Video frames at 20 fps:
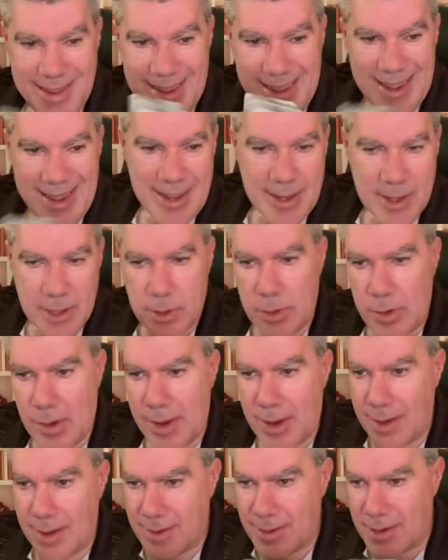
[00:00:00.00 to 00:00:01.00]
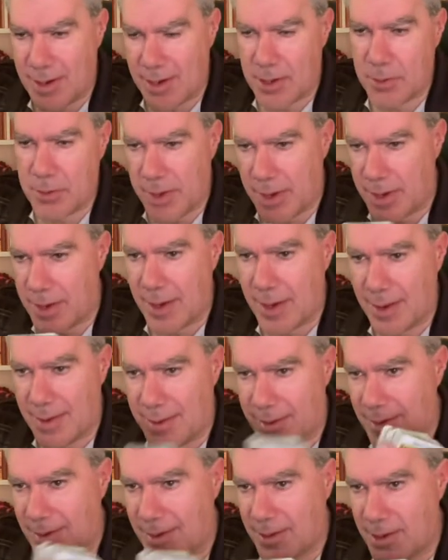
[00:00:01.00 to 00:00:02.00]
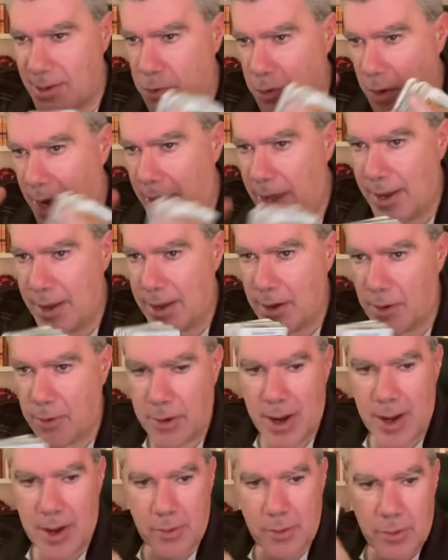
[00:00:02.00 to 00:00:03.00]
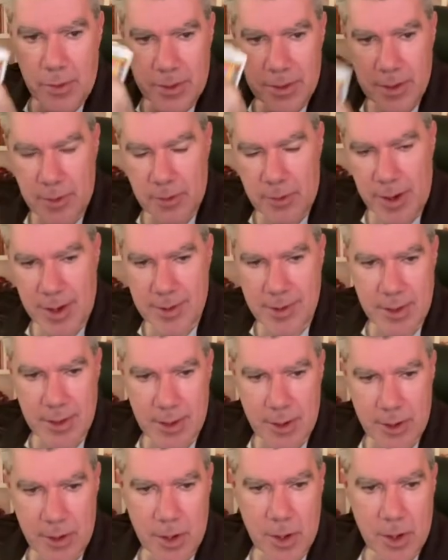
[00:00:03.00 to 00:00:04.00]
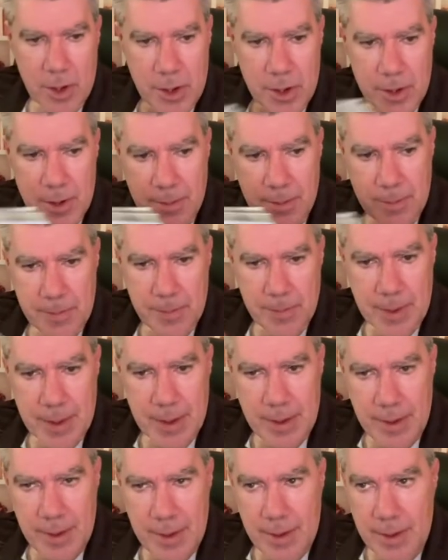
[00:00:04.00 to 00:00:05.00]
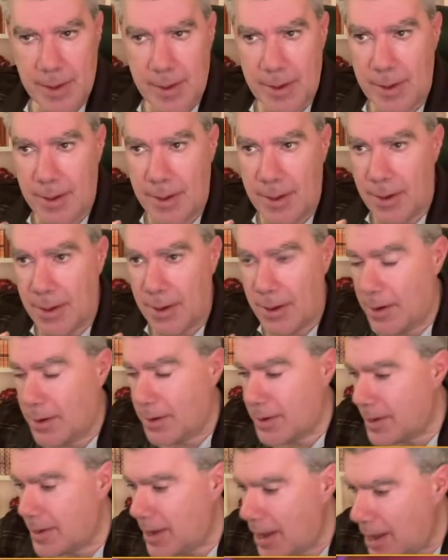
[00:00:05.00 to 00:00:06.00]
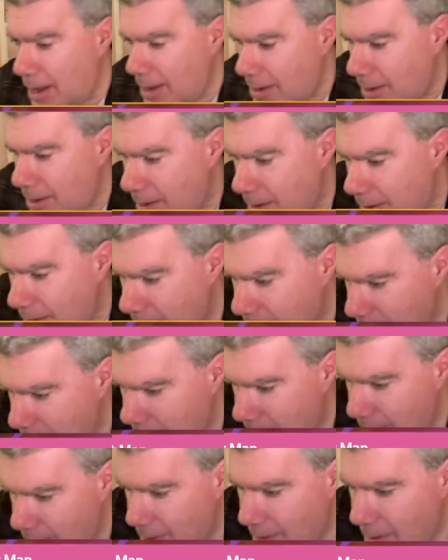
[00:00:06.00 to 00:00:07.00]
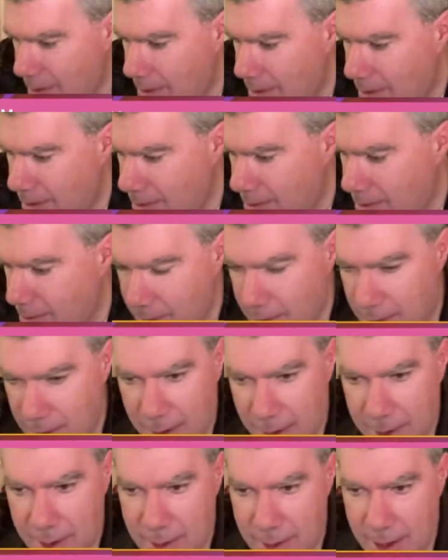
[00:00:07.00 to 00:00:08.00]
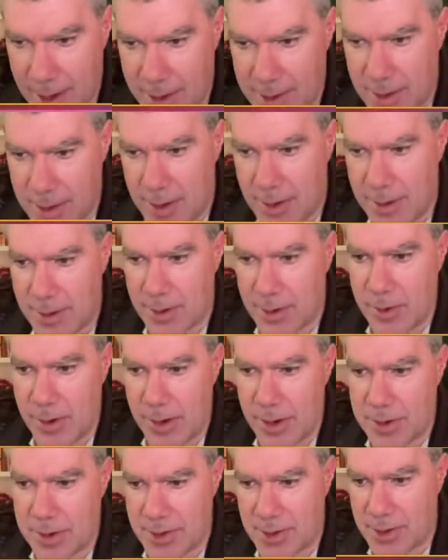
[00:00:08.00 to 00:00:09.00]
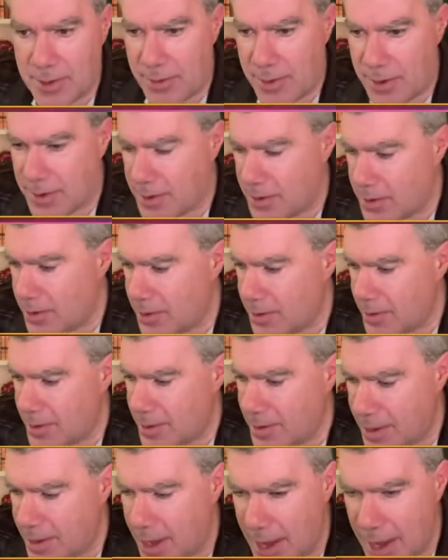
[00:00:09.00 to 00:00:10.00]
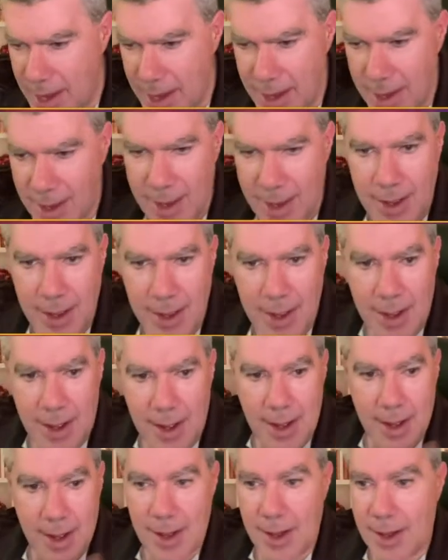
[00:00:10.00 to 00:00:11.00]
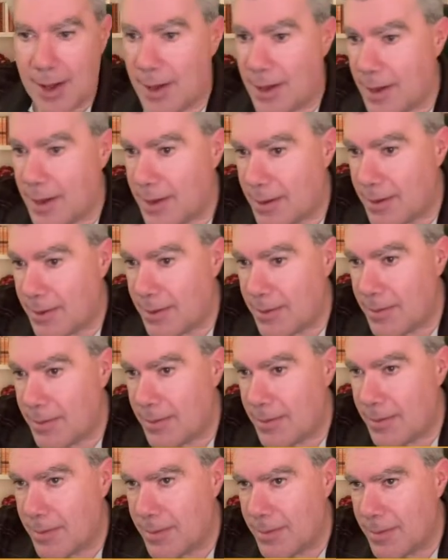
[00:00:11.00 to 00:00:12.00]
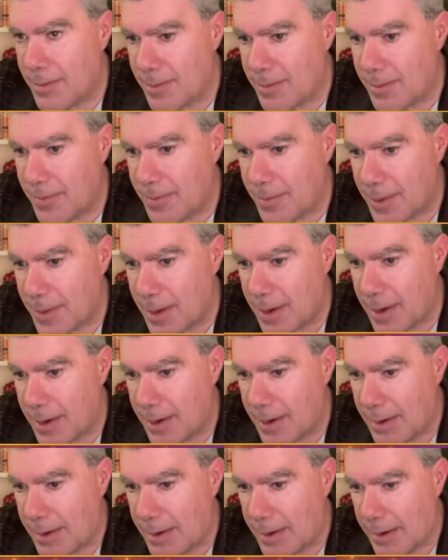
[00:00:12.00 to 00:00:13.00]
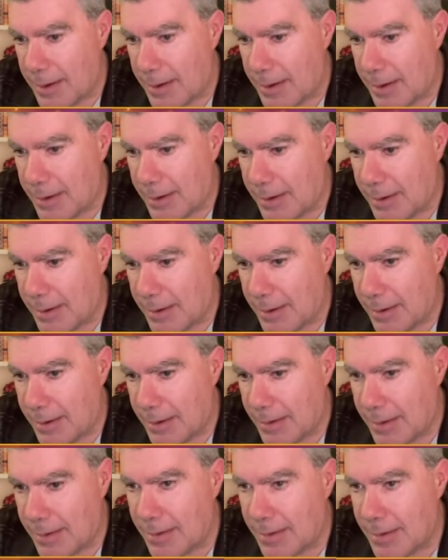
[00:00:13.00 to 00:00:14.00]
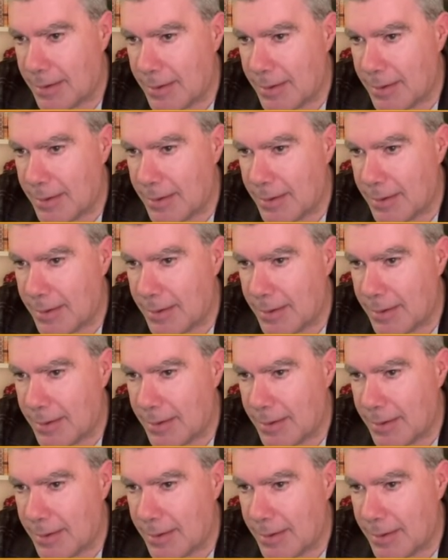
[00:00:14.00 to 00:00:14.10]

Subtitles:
it's doing, it's just because it's riding around with the rest of the herd. Okay, so I think that's all the questions for today. Gotta get out of here.